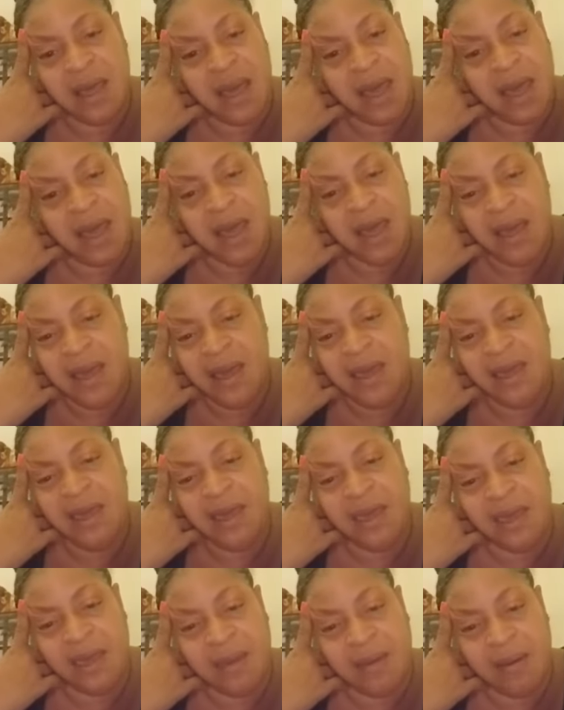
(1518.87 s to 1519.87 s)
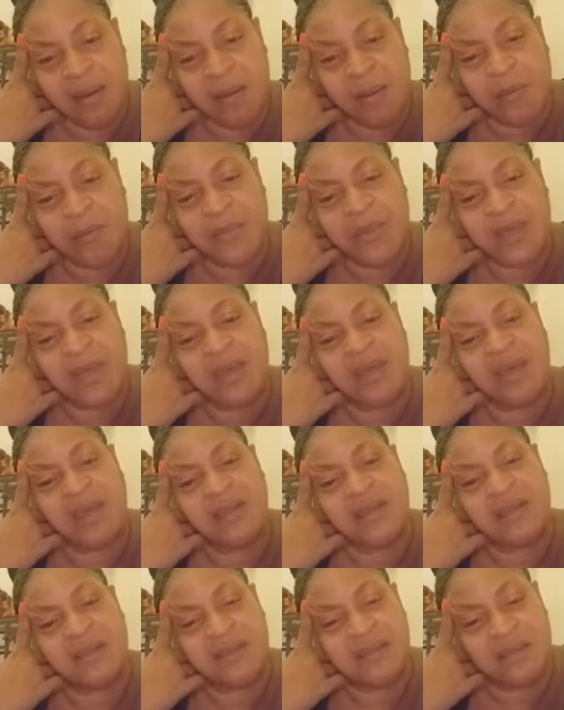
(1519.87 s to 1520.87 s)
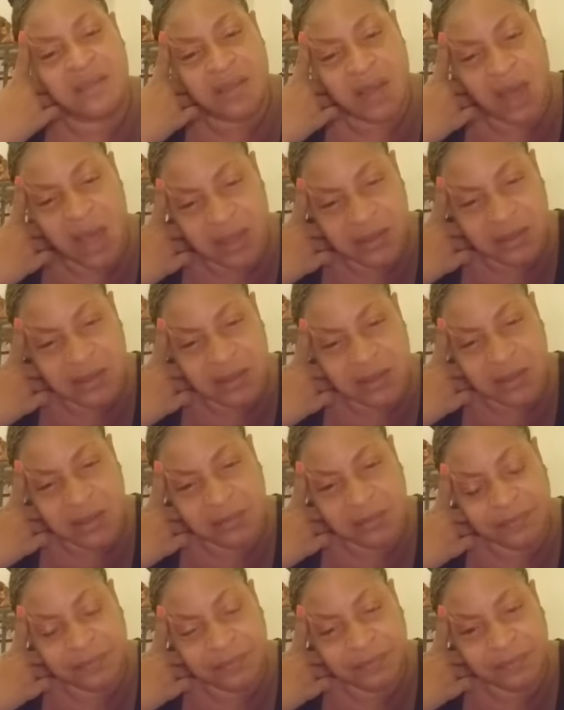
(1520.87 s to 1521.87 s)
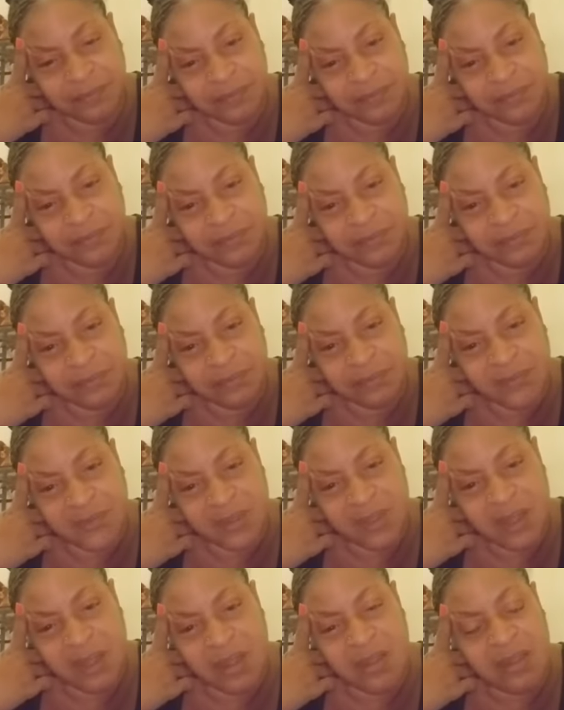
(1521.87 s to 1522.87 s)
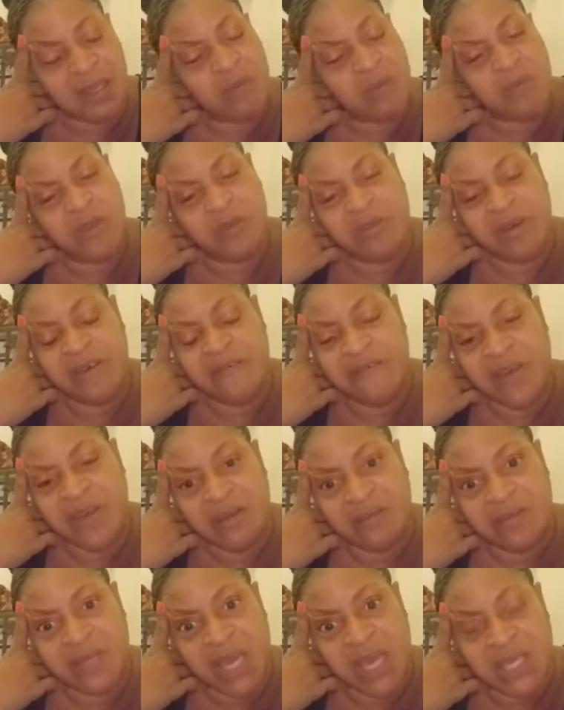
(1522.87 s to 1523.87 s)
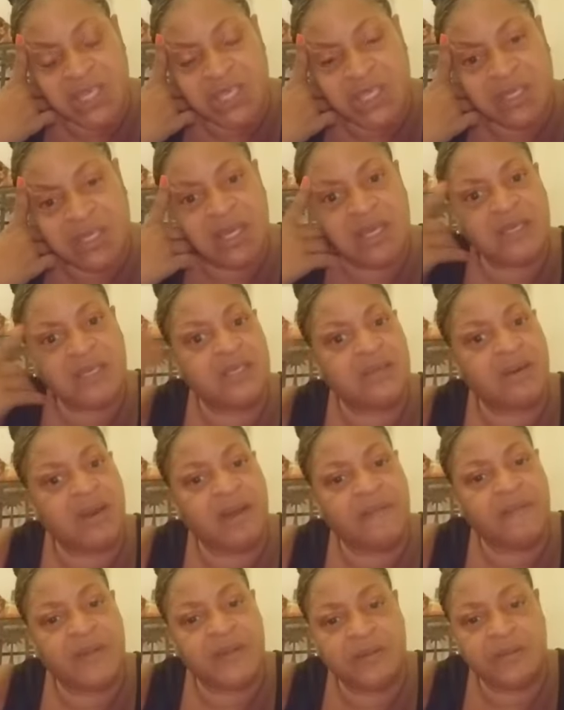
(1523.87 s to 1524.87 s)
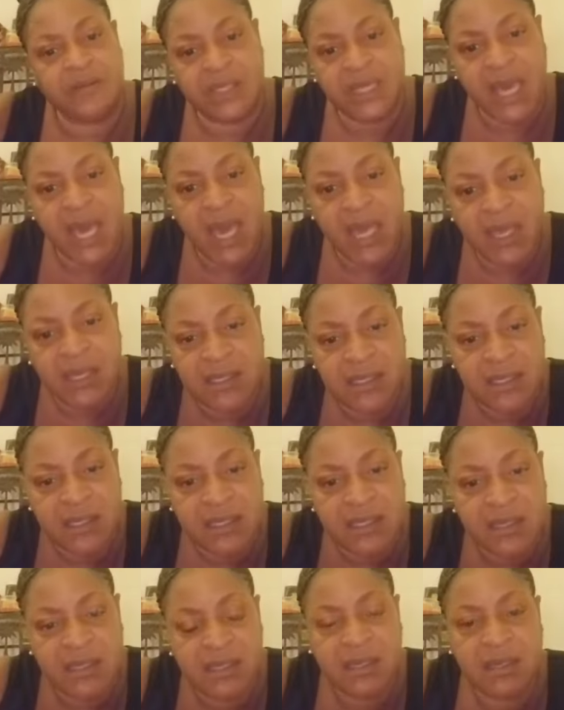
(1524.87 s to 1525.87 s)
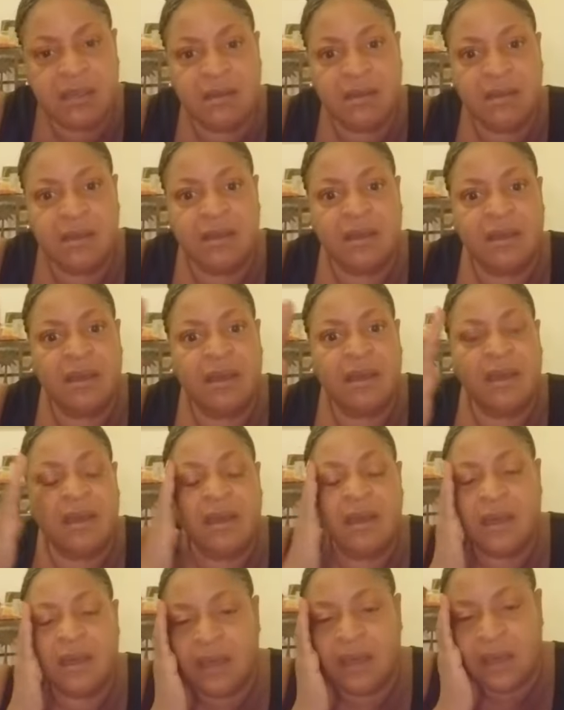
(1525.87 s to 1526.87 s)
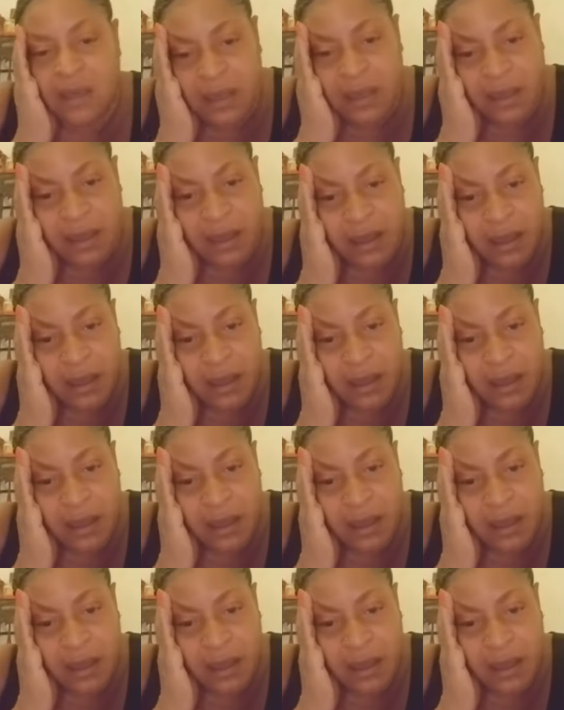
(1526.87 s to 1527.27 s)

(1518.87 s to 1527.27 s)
I am exhausted. And then with my foundation, I still have to do the taxes. You